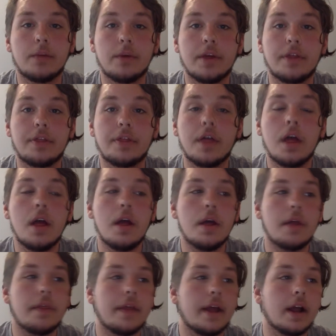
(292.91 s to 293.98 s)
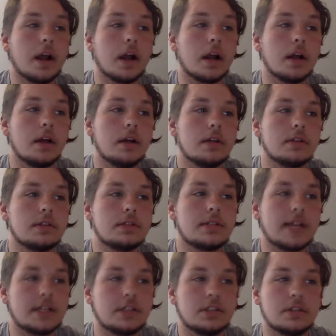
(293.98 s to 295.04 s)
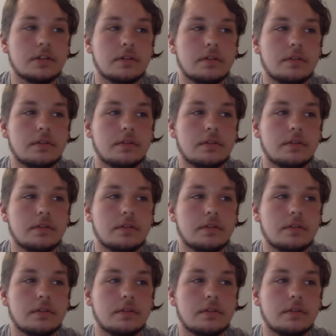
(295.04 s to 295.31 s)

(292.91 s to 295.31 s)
with their statues of